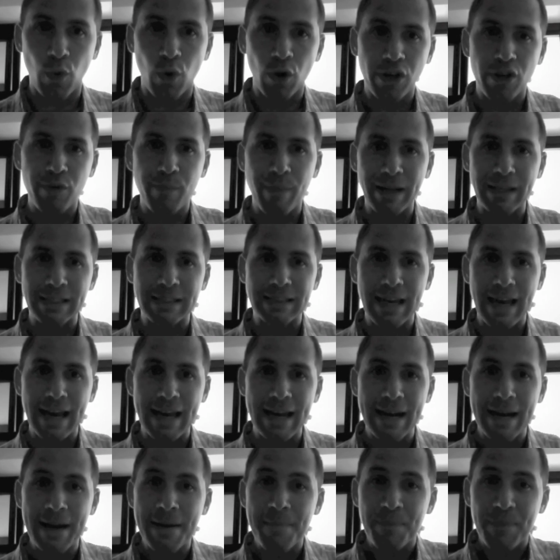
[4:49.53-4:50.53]
Or you might
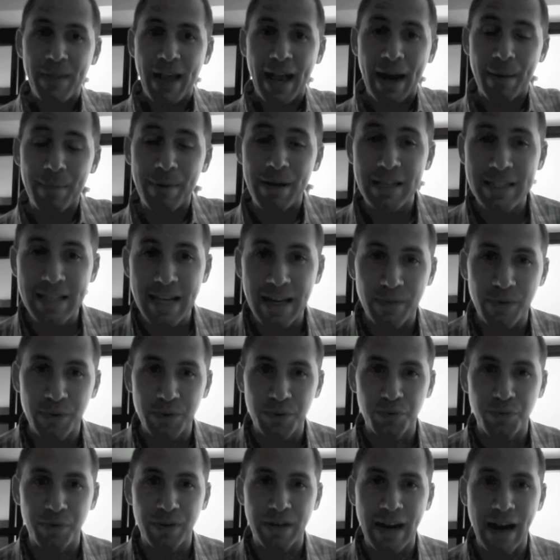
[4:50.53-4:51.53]
say, hey, I'm going to take
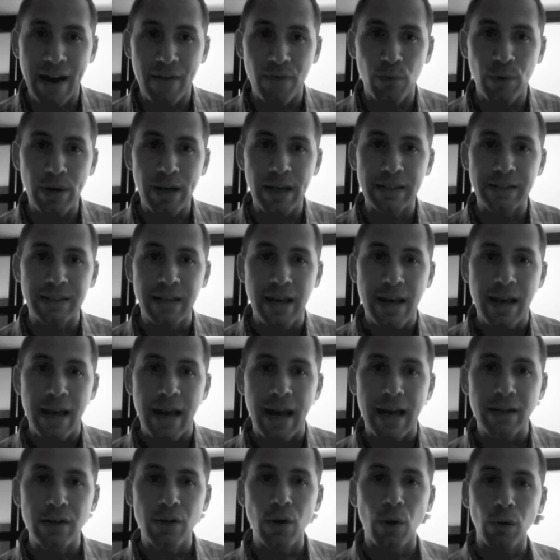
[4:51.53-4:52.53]
those 3.5 weeks
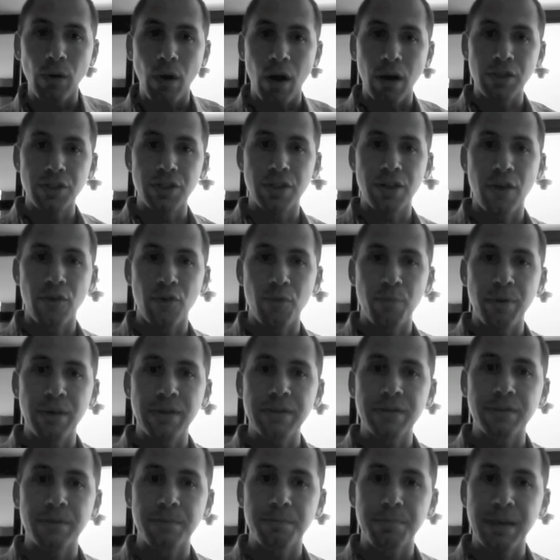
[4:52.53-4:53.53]
and go launch another
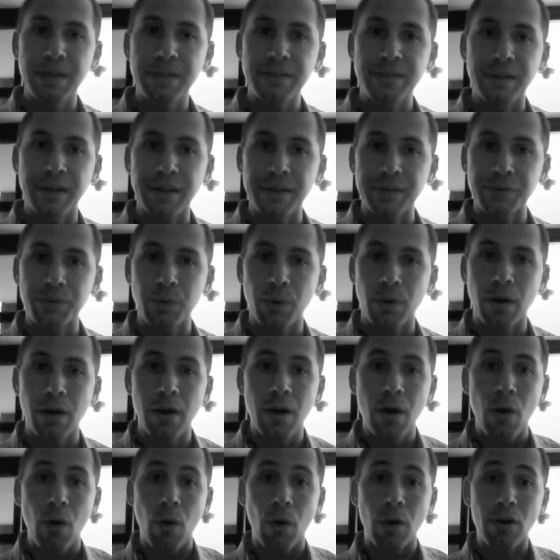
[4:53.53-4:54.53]
business or
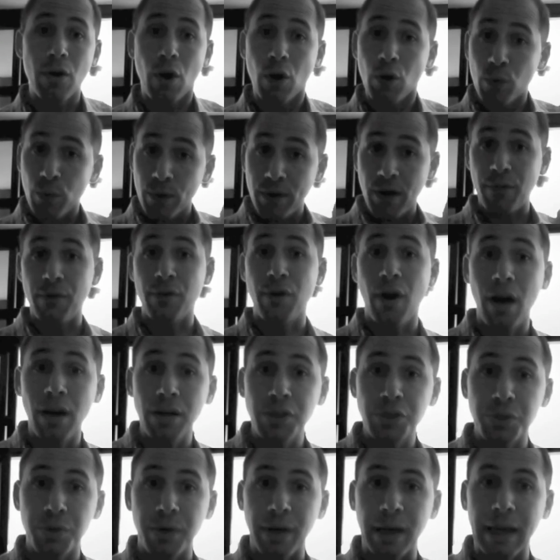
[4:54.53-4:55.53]
go to another
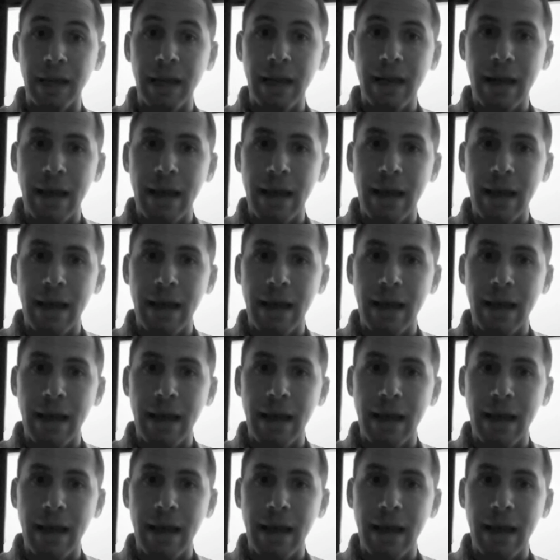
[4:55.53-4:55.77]
country.